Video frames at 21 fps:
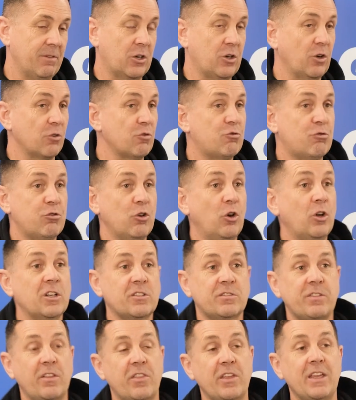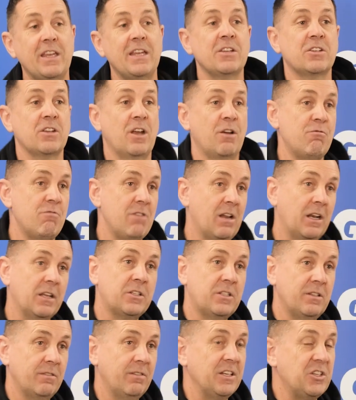controllers for these are
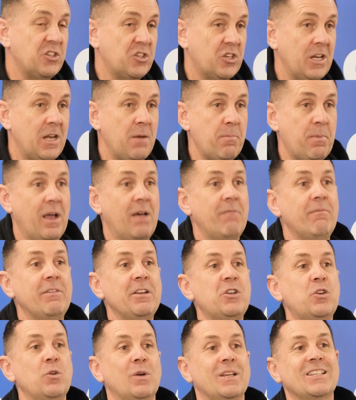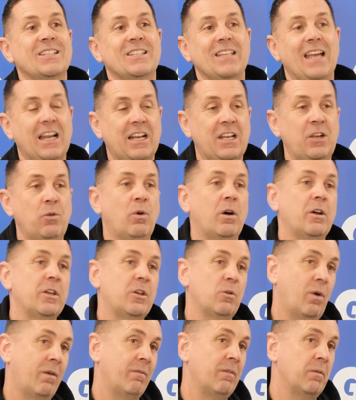relatively cheap and they do exactly what you
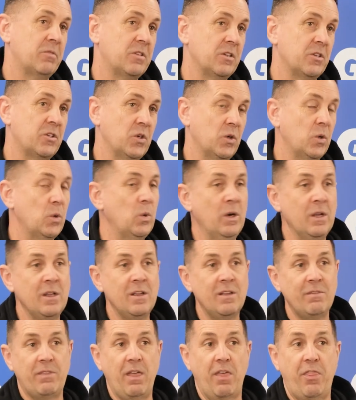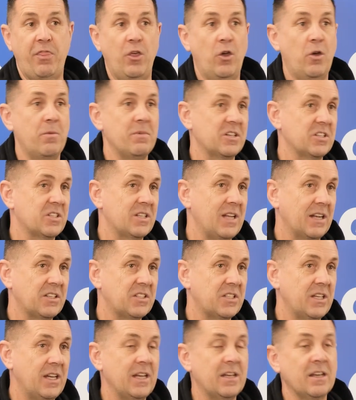want them to do. They're
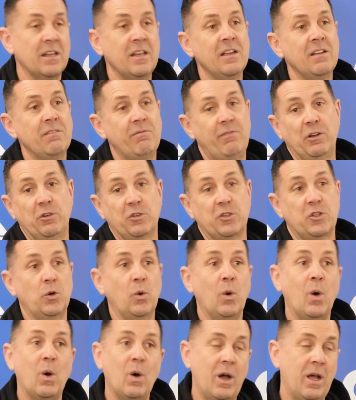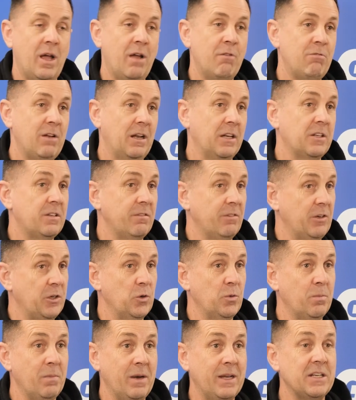thermostatic, they'll do relative
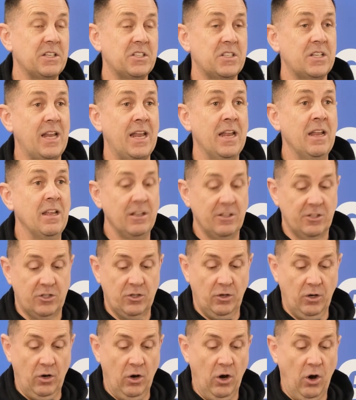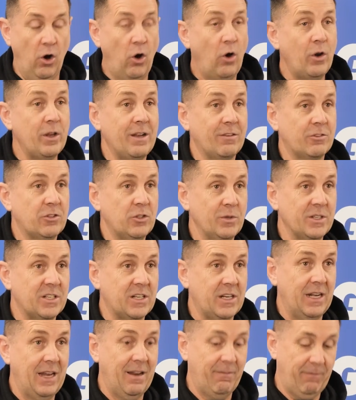humidity. So all you have to do is
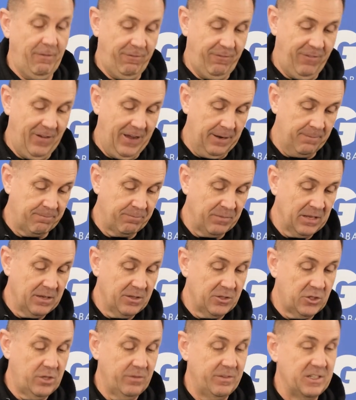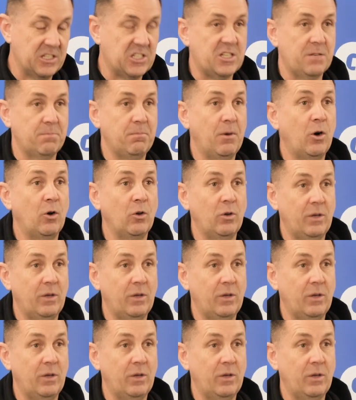connect the fan to this small